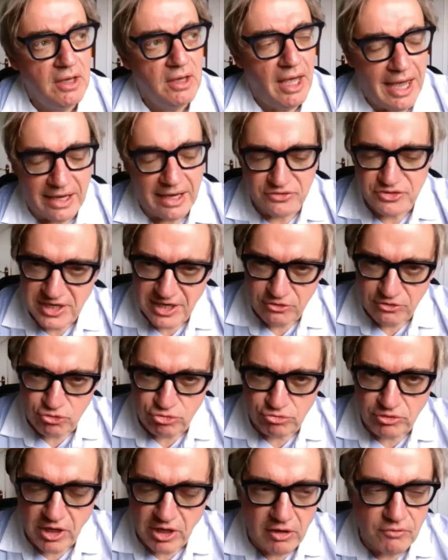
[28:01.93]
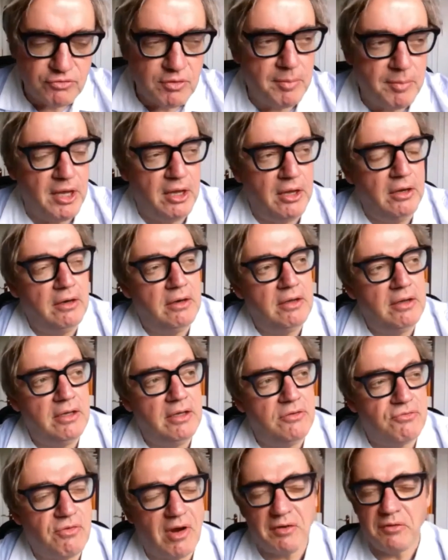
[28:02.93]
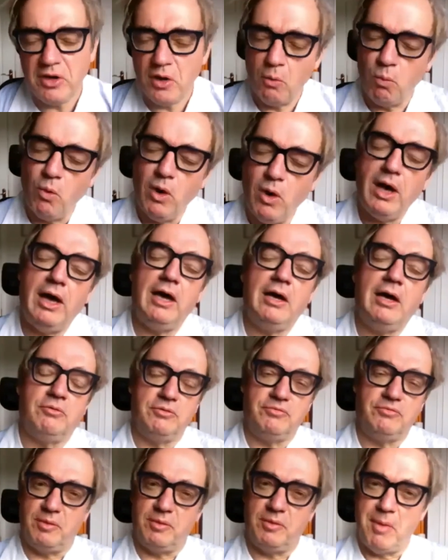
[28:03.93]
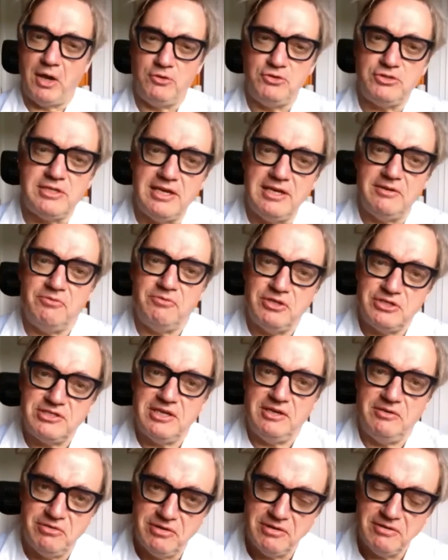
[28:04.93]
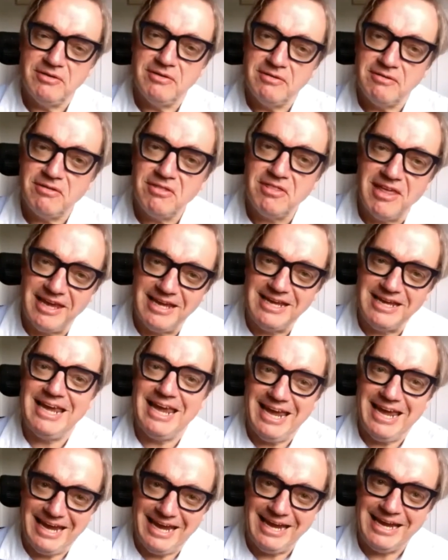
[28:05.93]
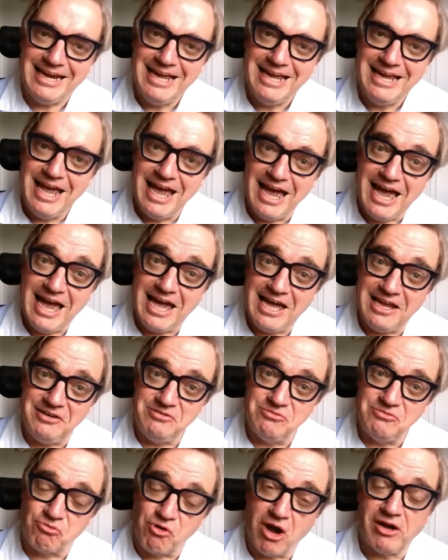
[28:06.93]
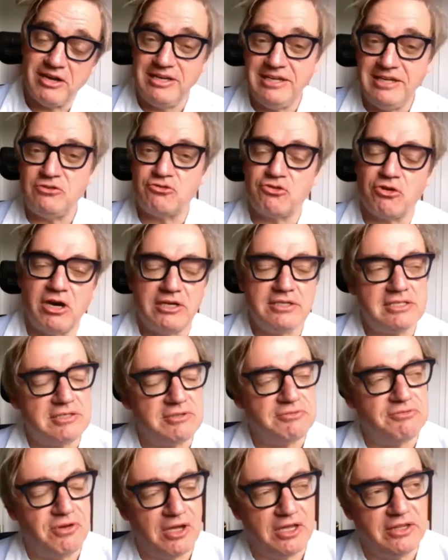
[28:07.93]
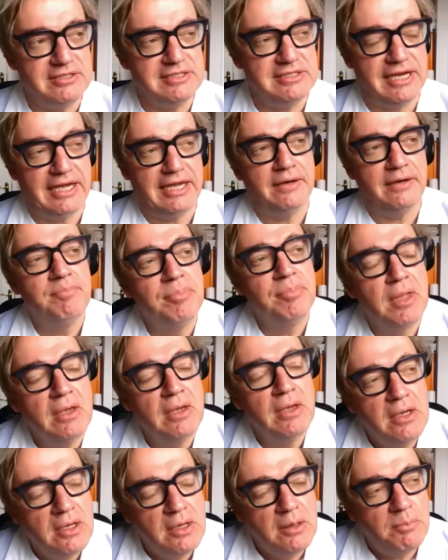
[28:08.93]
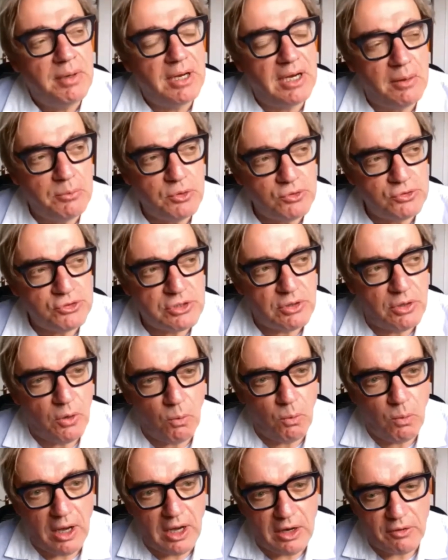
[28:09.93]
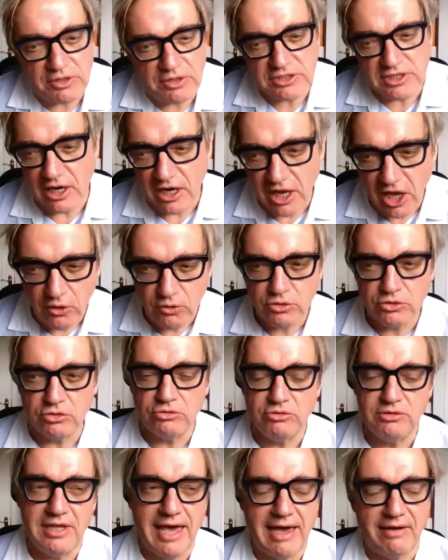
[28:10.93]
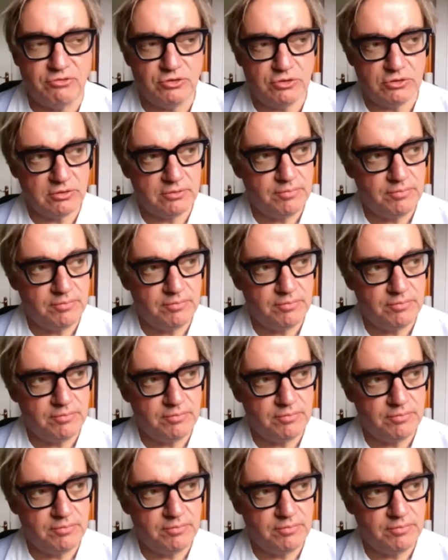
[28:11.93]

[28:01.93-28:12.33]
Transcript: how central government is very aware of the most innovative thinking and rightly tries to fund it. But I'm also aware at a local level